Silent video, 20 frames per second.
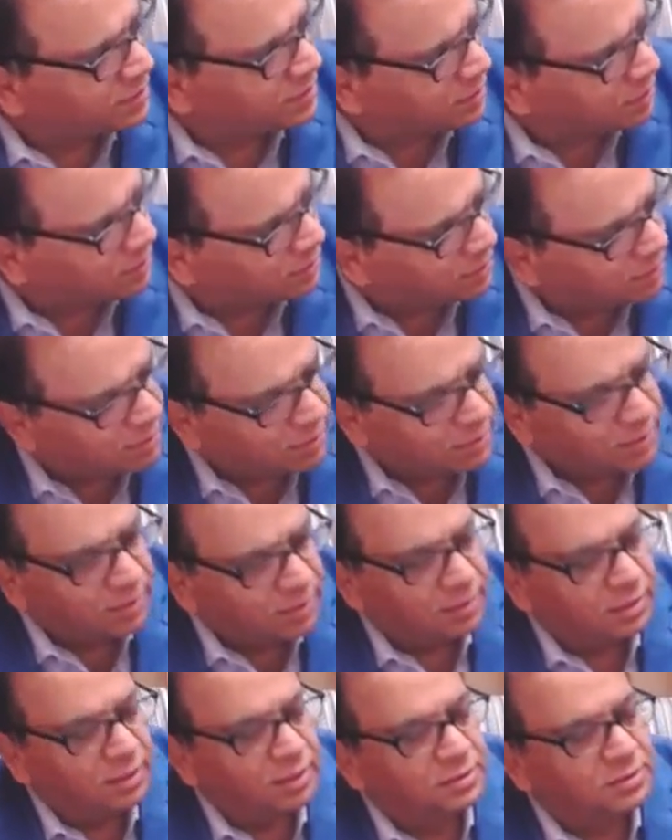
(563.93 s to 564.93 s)

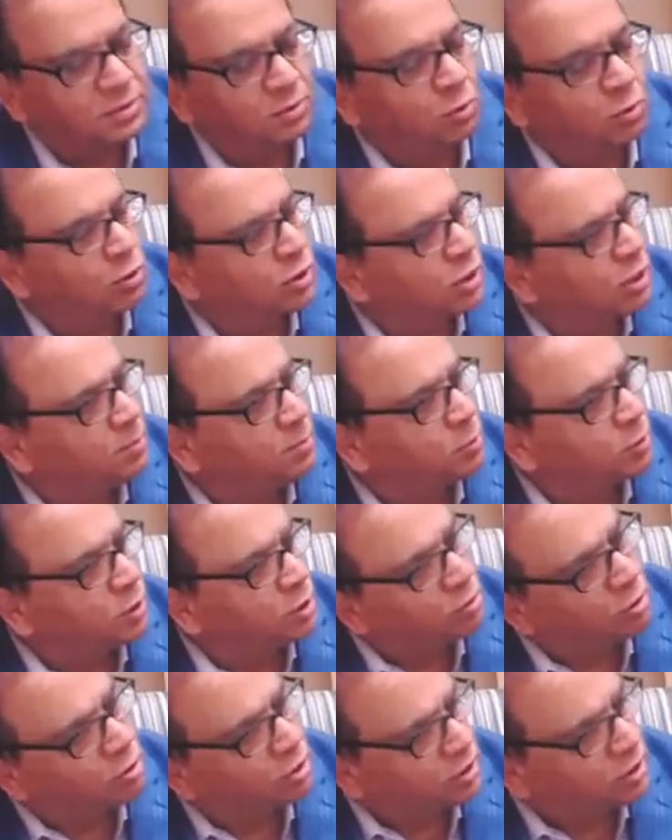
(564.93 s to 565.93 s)
There is a
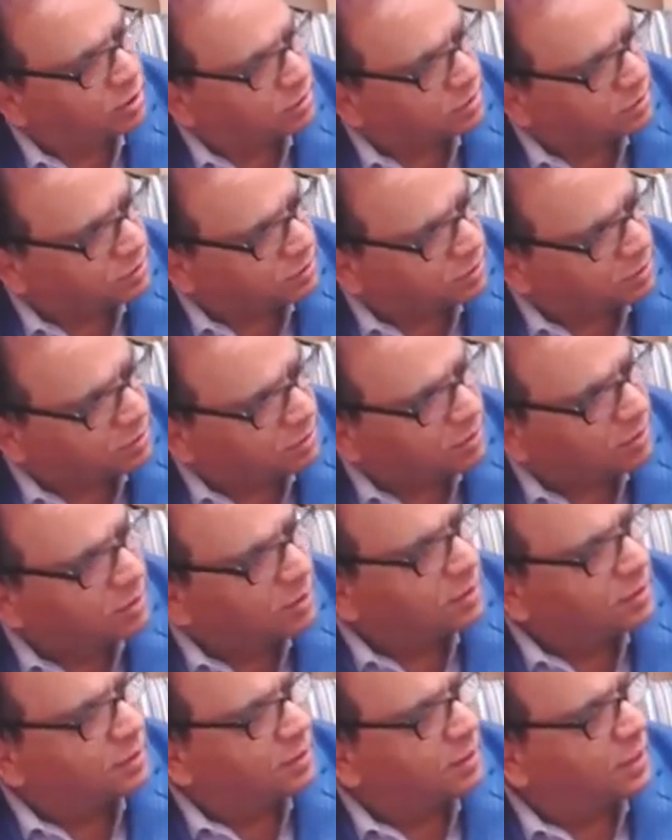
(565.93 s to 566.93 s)
hotel-motel organization.
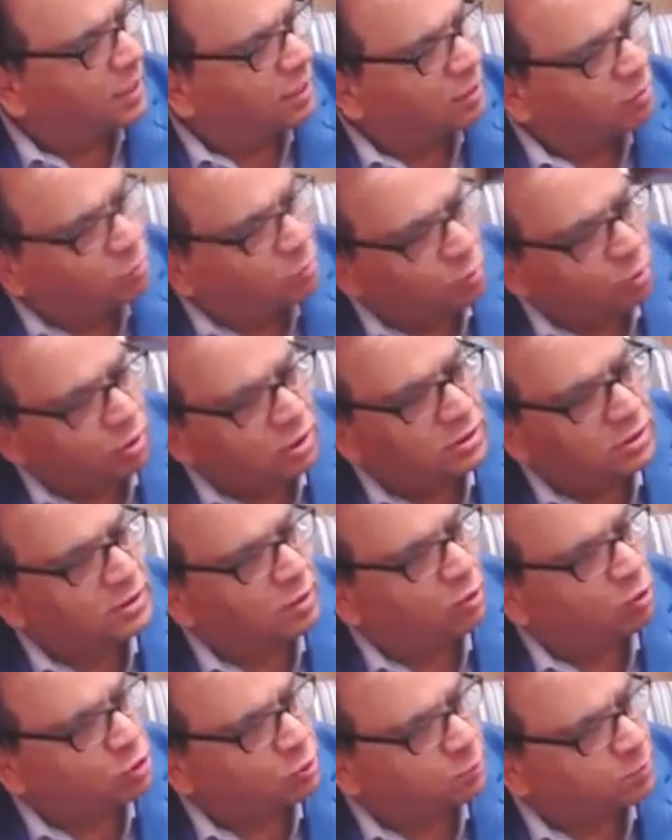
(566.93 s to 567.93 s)
Their goal is the
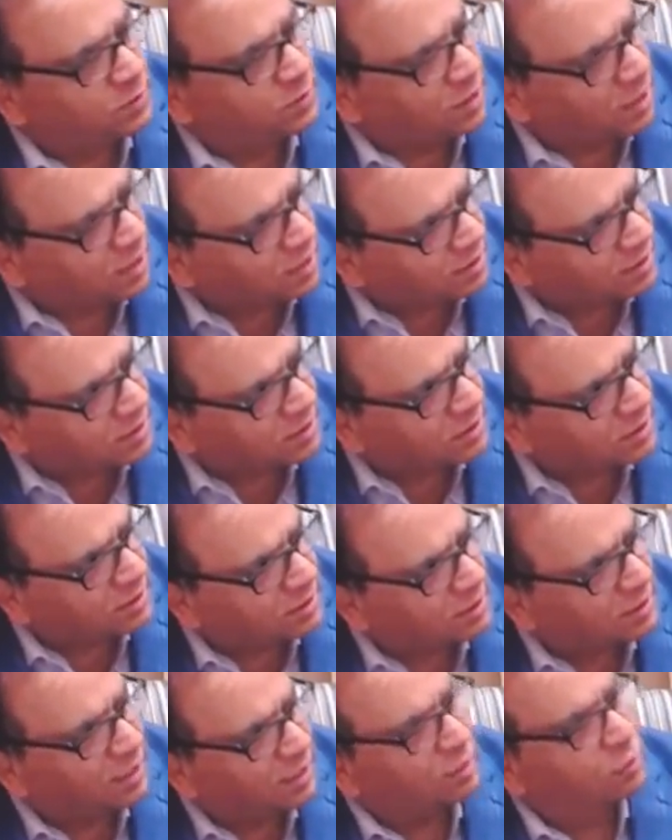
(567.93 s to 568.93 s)

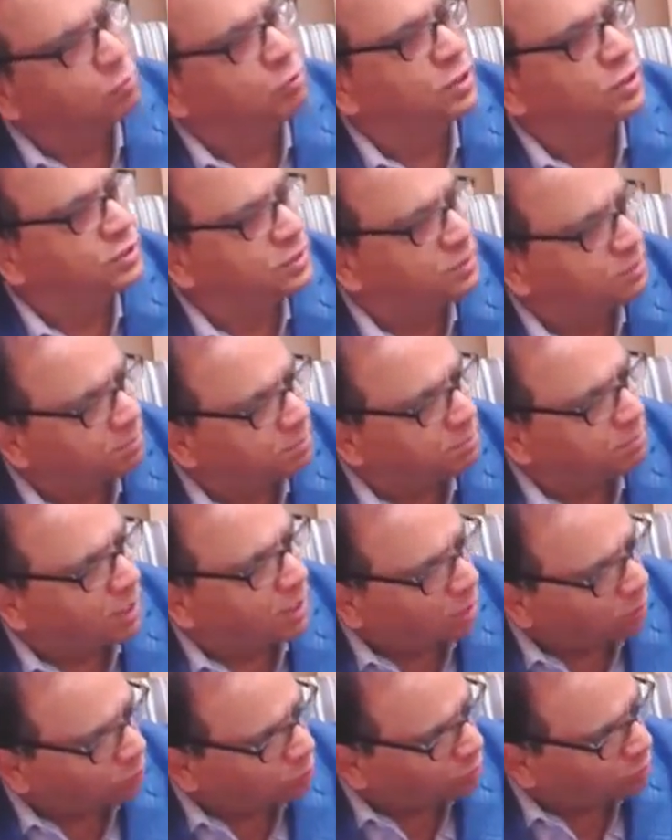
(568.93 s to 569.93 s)
hospitality and tourism,
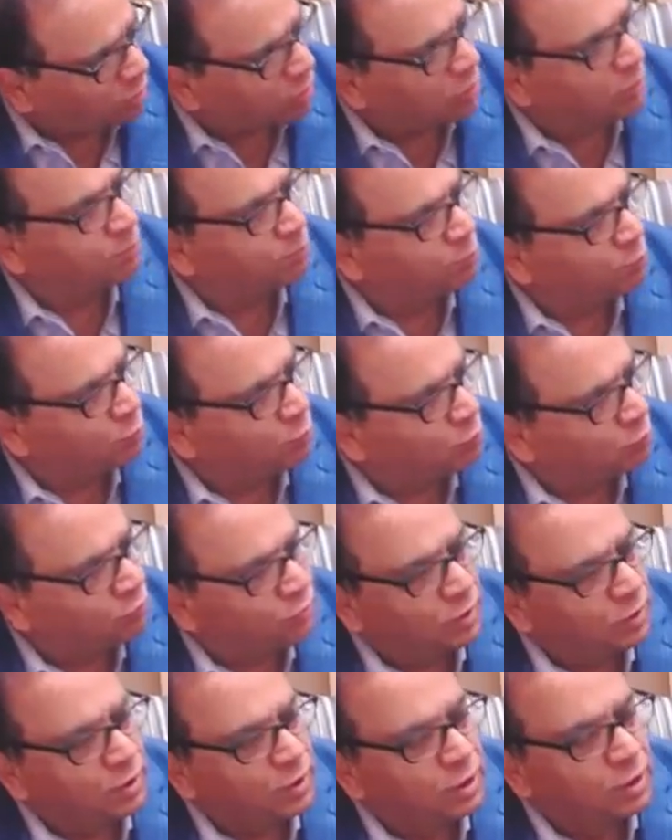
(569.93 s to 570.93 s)
how we can improve.
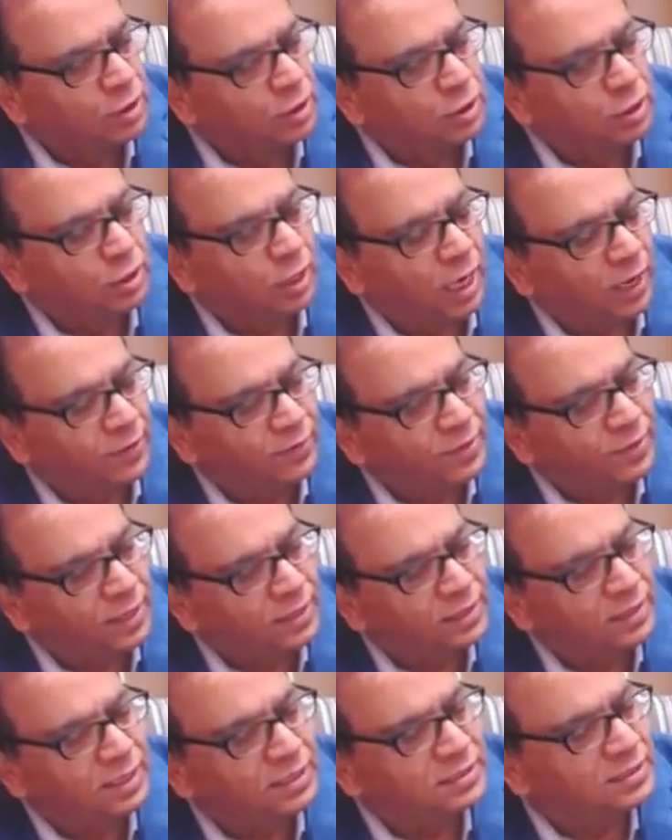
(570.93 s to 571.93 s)
And then
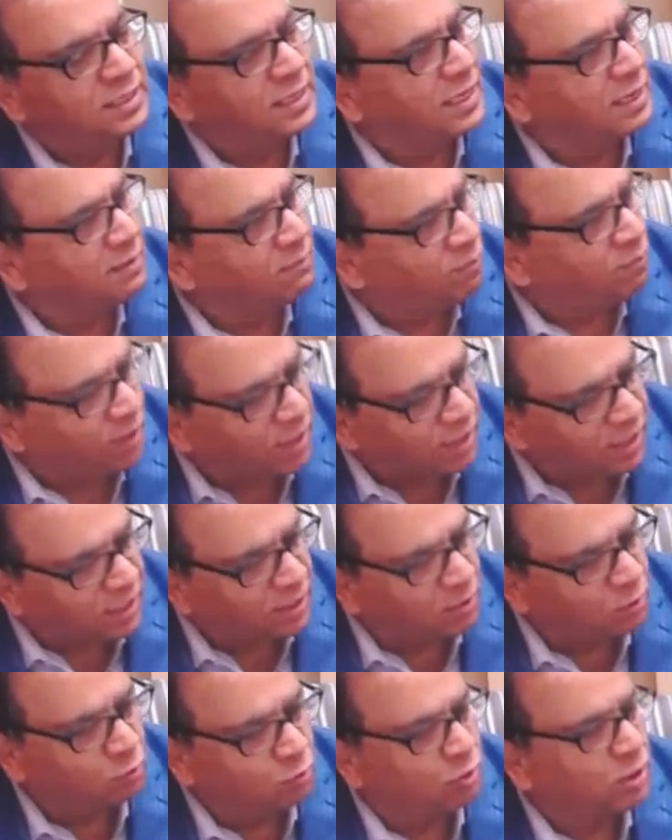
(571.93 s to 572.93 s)
there is a FIA
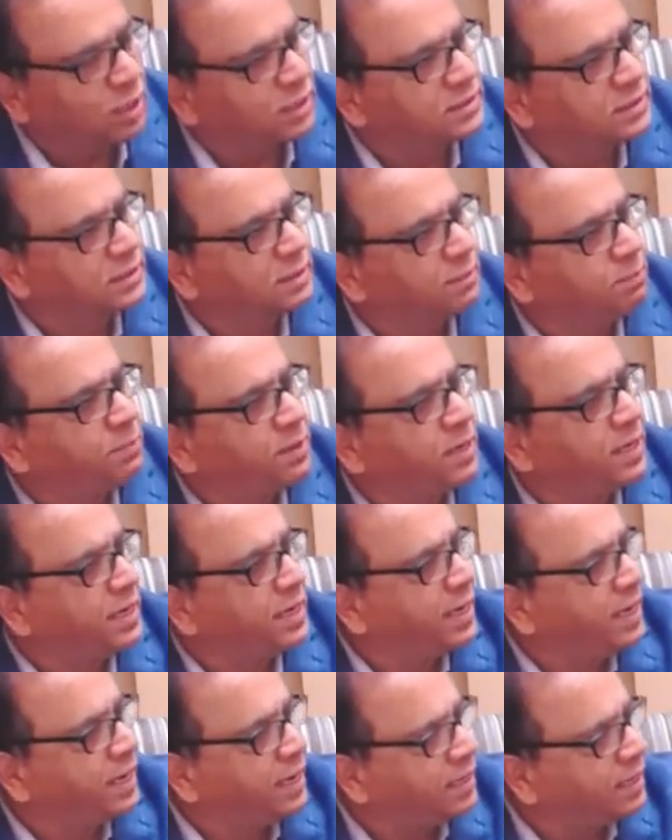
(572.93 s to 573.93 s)
who does the
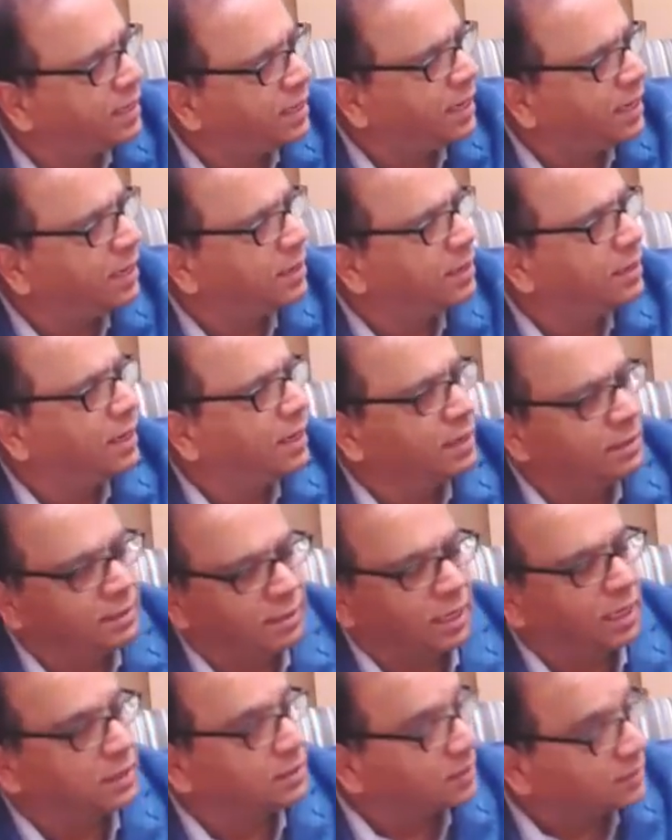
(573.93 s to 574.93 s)
parade and
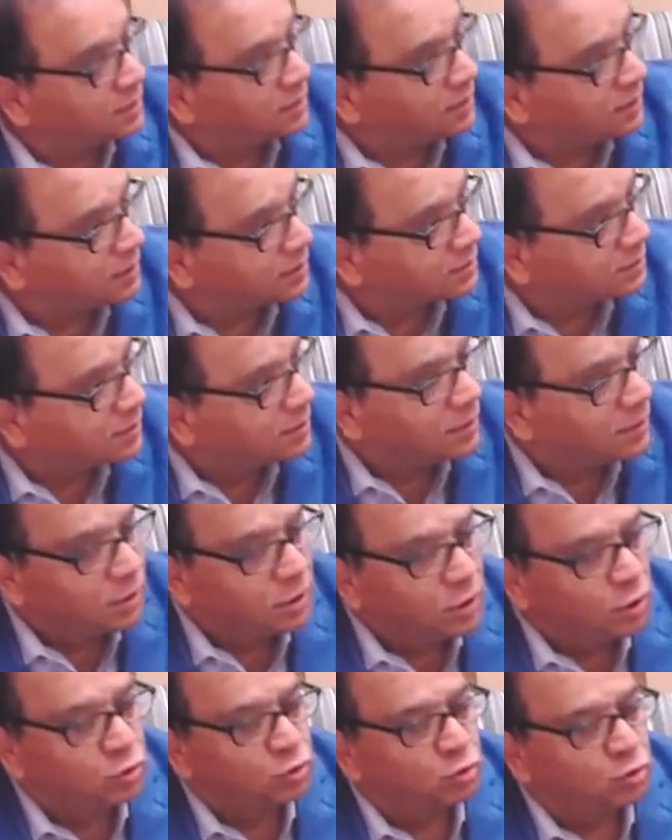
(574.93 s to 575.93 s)
other things.
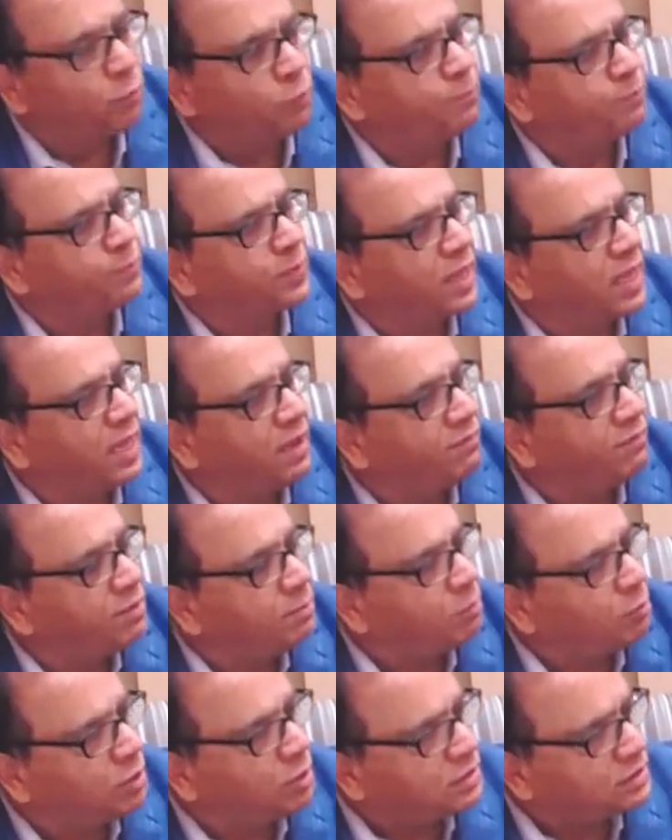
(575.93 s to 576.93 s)
So
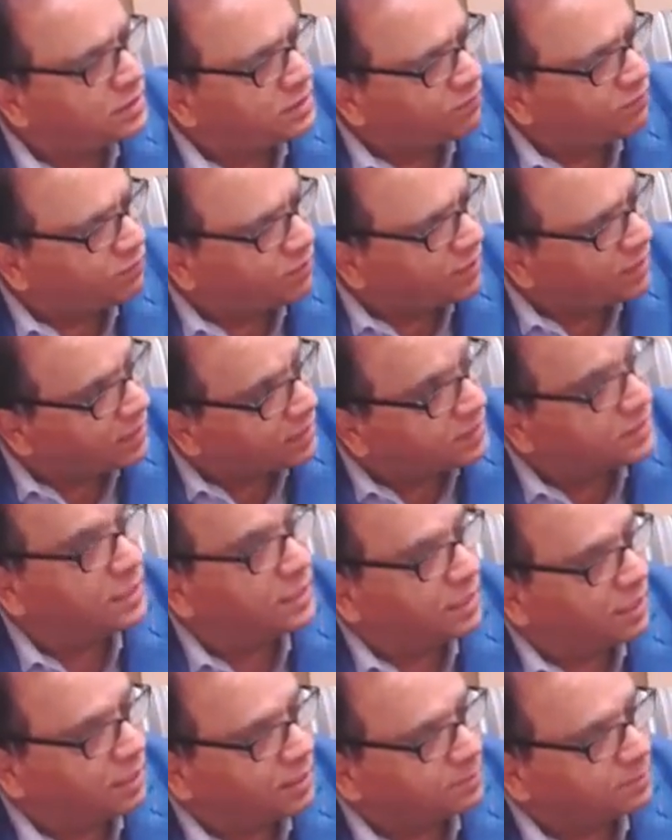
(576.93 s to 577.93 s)
everybody has a different
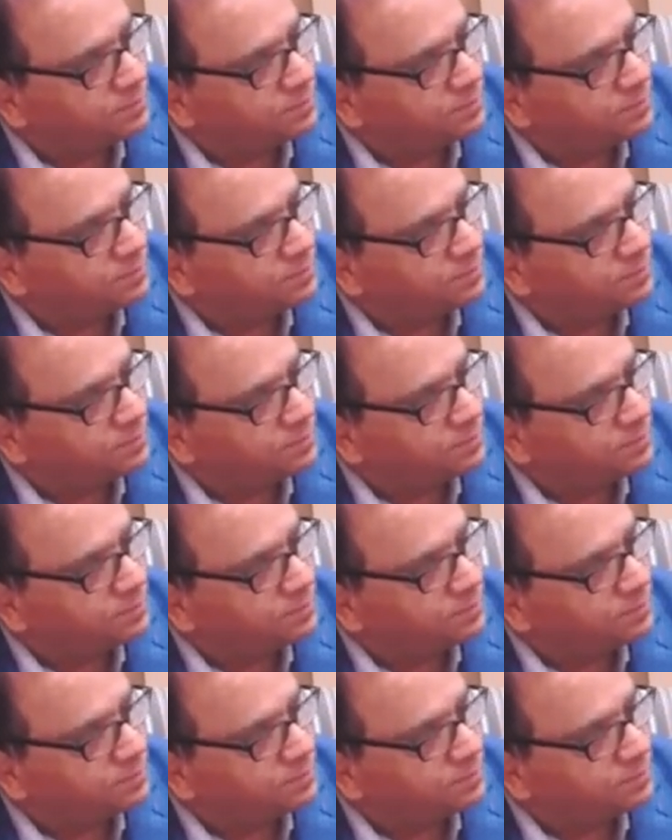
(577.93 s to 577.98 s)
agenda.